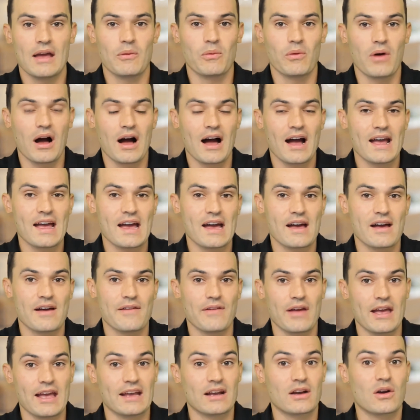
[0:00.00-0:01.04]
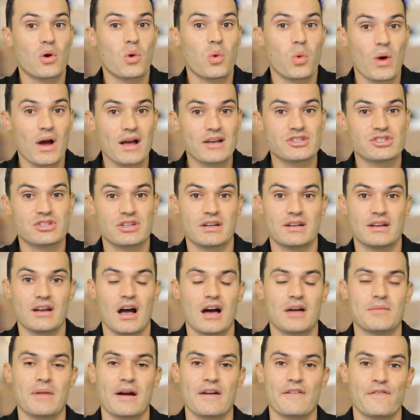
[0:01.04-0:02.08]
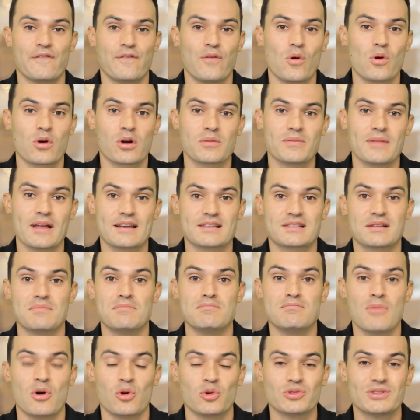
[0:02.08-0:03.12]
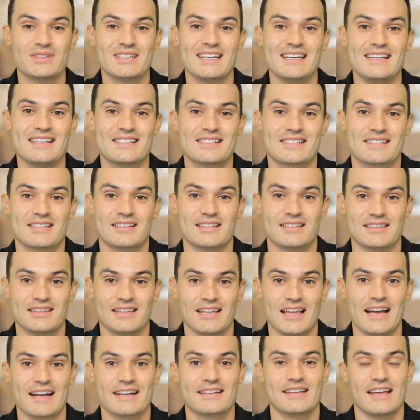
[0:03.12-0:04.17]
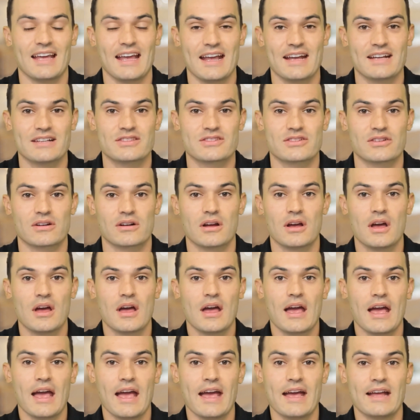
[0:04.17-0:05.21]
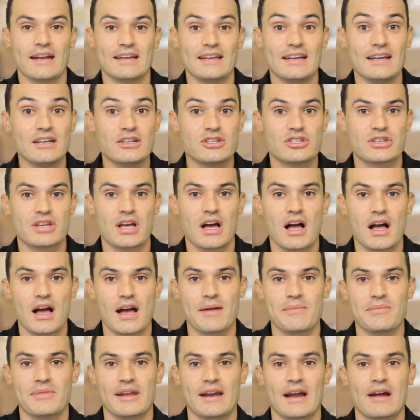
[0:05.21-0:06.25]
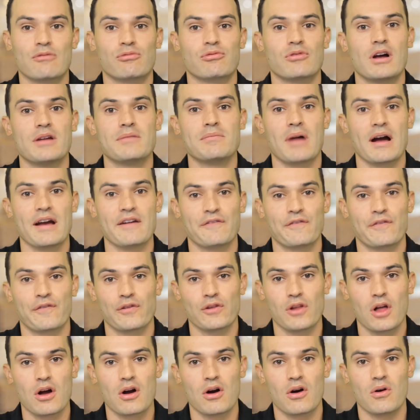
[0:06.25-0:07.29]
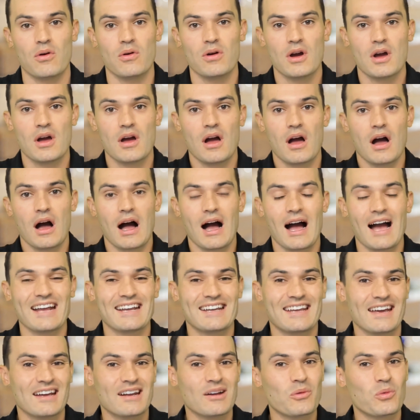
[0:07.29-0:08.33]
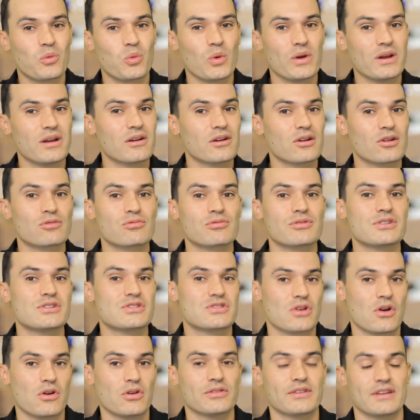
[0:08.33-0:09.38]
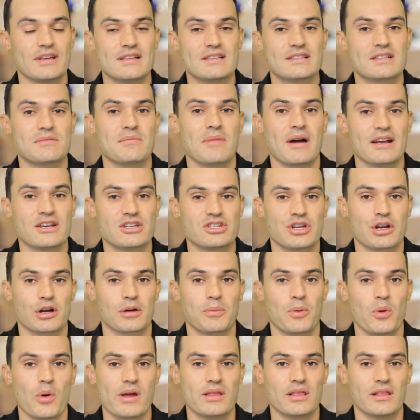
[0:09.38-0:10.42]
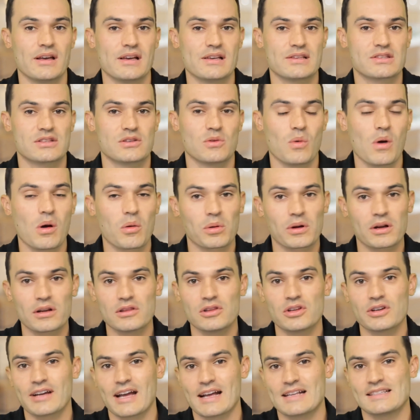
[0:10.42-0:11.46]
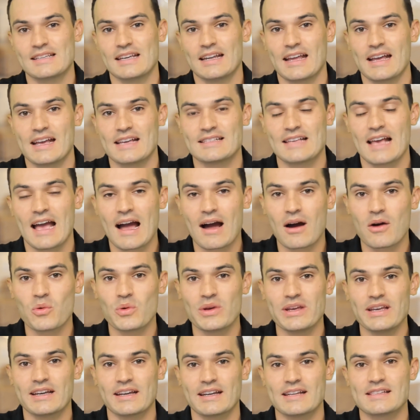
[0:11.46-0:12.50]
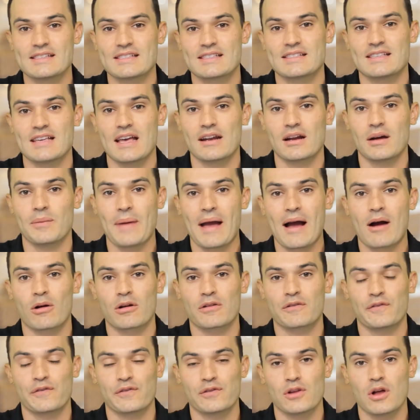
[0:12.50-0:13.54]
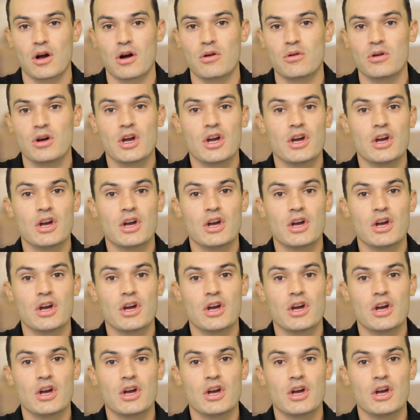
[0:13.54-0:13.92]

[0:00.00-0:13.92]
I have a question on my form that is a multi-select answer. And each time that I run my flow, I get a weird result into my SharePoint list. So what we're gonna look at today is how we can set up our flow